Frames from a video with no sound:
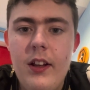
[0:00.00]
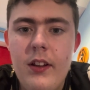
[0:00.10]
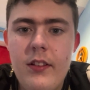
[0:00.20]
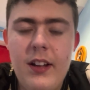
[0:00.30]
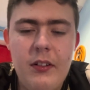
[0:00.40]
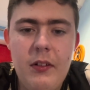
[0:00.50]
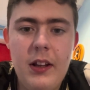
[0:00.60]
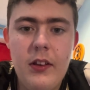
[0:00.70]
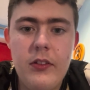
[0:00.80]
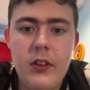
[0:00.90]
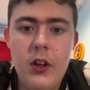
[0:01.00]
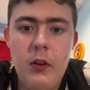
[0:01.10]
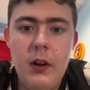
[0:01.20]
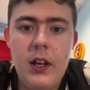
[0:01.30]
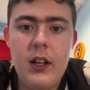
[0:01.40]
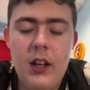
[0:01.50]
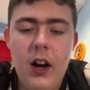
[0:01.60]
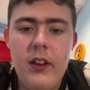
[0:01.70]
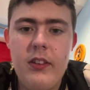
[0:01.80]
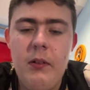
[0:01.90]
Stafford Rangers 2,
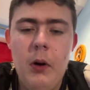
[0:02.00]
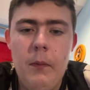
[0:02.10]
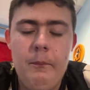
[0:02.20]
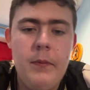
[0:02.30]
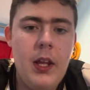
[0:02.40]
Guiseley 1.